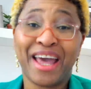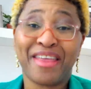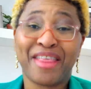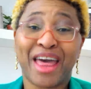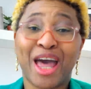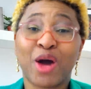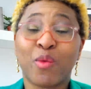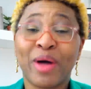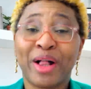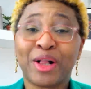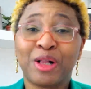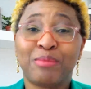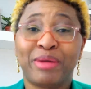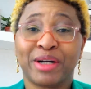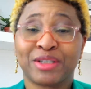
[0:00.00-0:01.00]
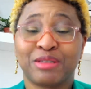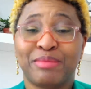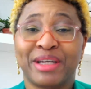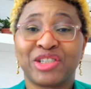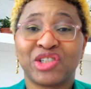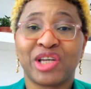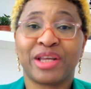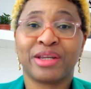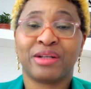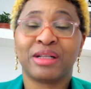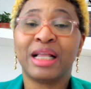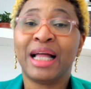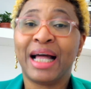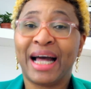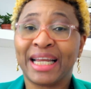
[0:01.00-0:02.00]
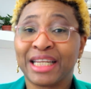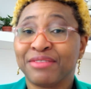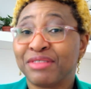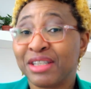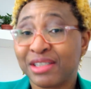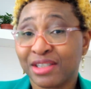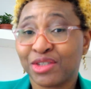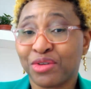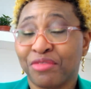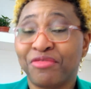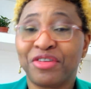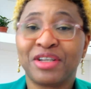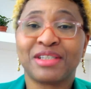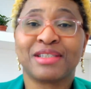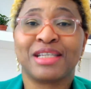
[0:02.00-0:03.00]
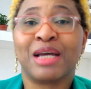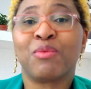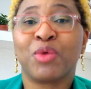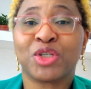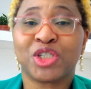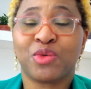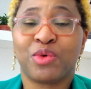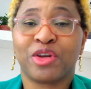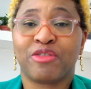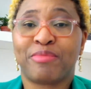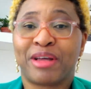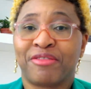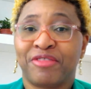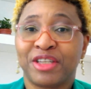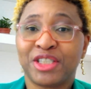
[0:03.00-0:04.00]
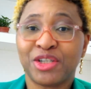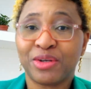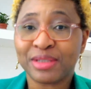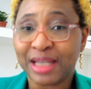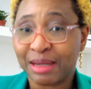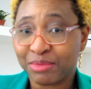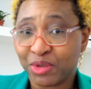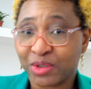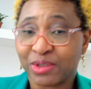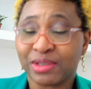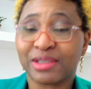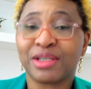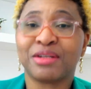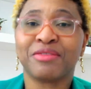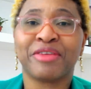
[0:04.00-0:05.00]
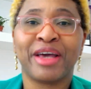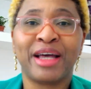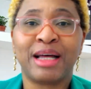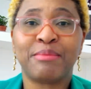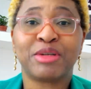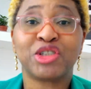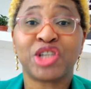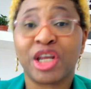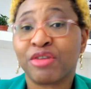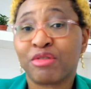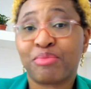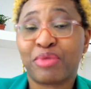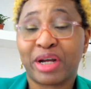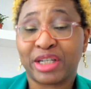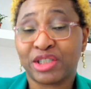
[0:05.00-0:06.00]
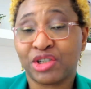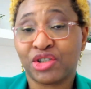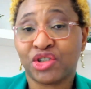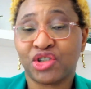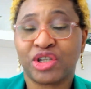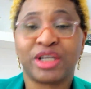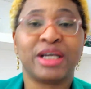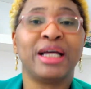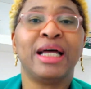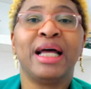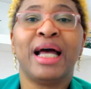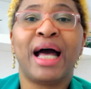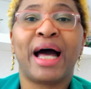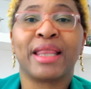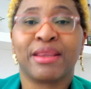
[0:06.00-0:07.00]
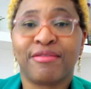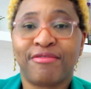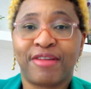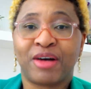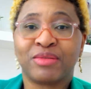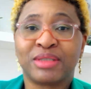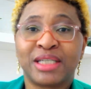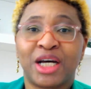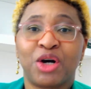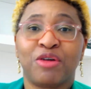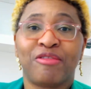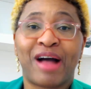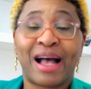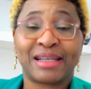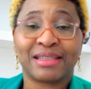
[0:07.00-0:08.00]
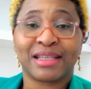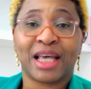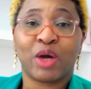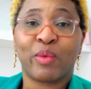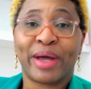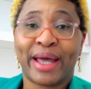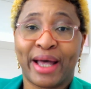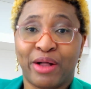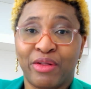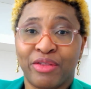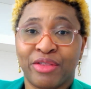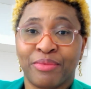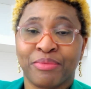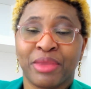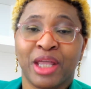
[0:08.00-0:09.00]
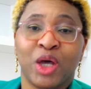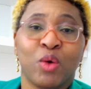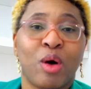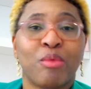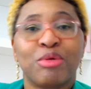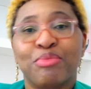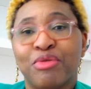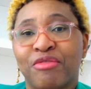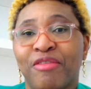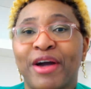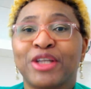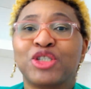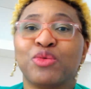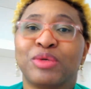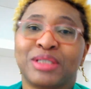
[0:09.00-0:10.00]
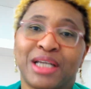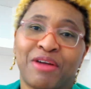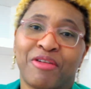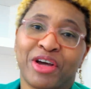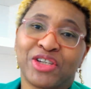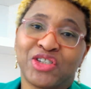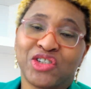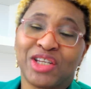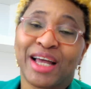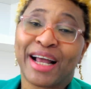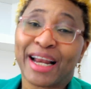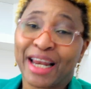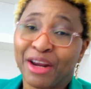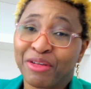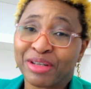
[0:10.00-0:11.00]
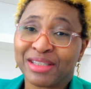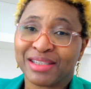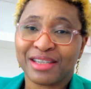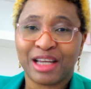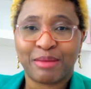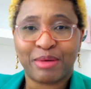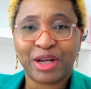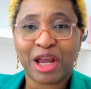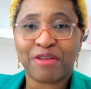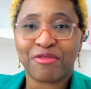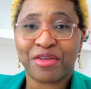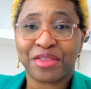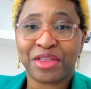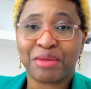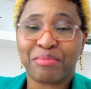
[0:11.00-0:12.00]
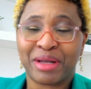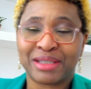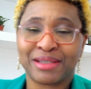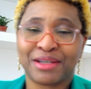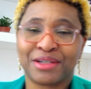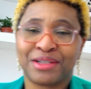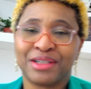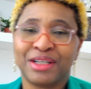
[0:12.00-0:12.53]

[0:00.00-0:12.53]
there welcome back to my channel and if this is your first time watching one of my videos I'm Dr. Sylvia I'm a general practitioner and the founder of Ask Away Health where we provide you with direction and clarity about everything medical